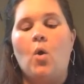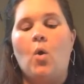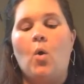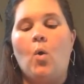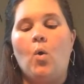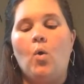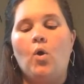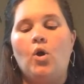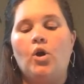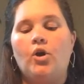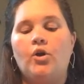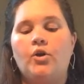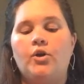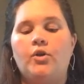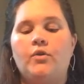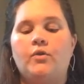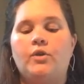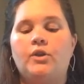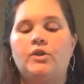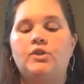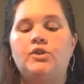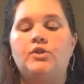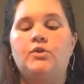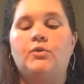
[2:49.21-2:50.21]
or you
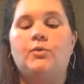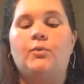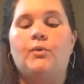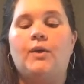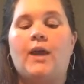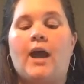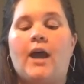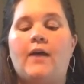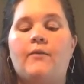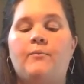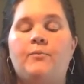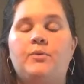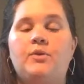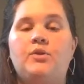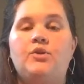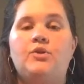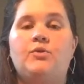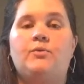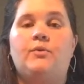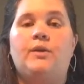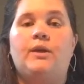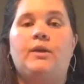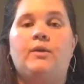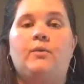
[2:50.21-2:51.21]
can do what I've been
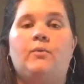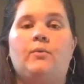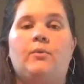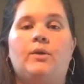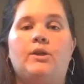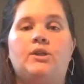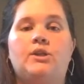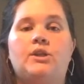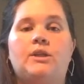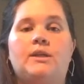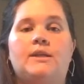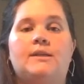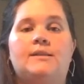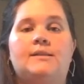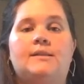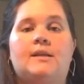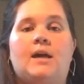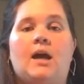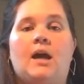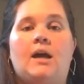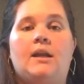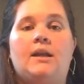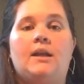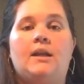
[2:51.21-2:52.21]
doing, which is
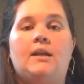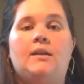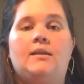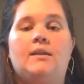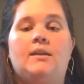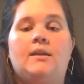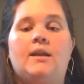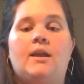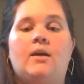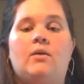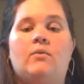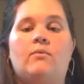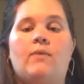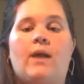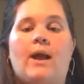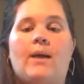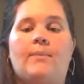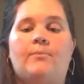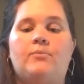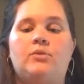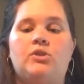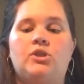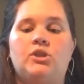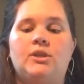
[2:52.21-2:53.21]
cutting the nail
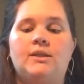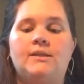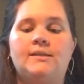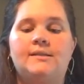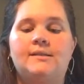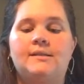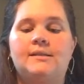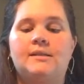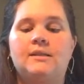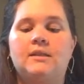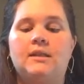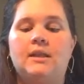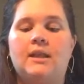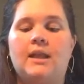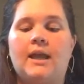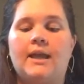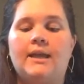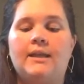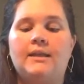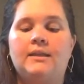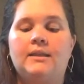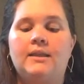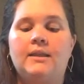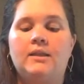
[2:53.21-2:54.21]
wrap just
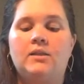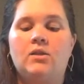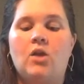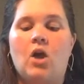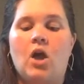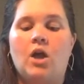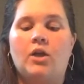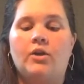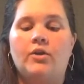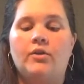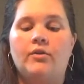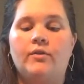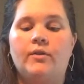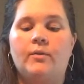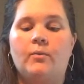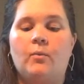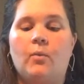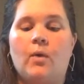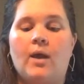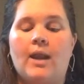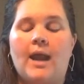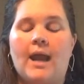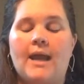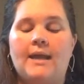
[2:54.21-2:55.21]
slightly longer than
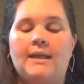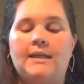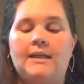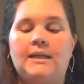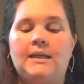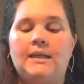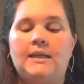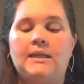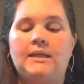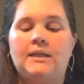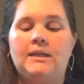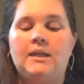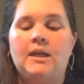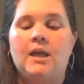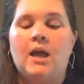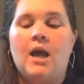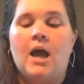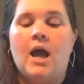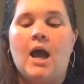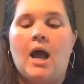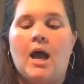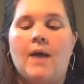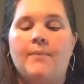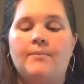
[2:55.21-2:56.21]
what I need.
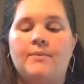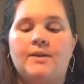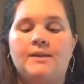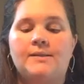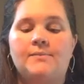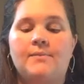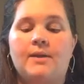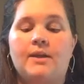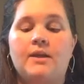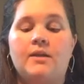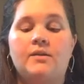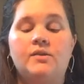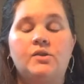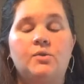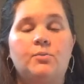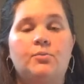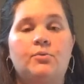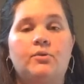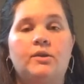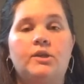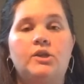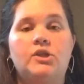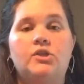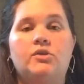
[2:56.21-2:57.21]
Because my nails are
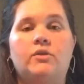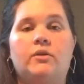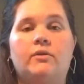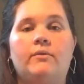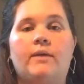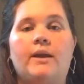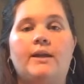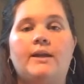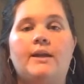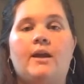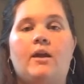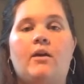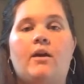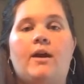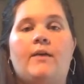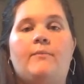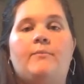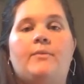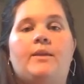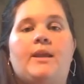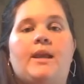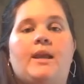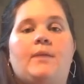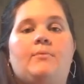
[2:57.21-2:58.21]
pretty short right now, I've
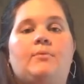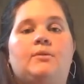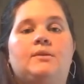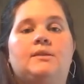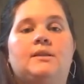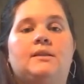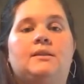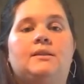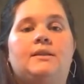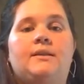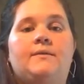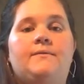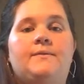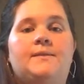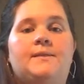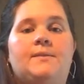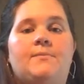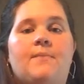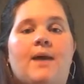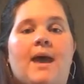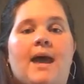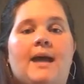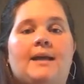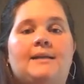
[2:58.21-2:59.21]
been able to leave
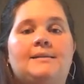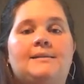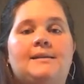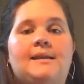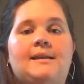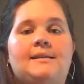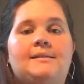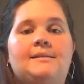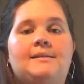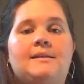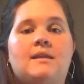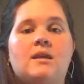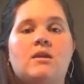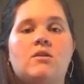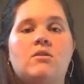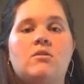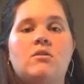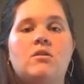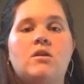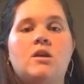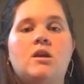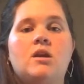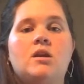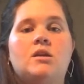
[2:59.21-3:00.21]
some excess there.
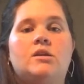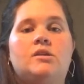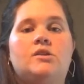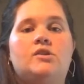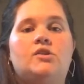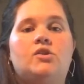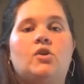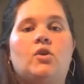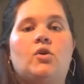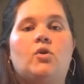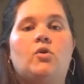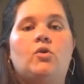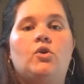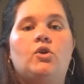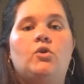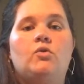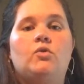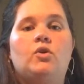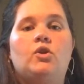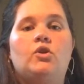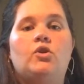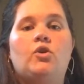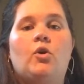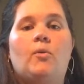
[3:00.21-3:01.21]
So you
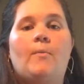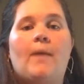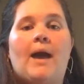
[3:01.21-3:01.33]
could go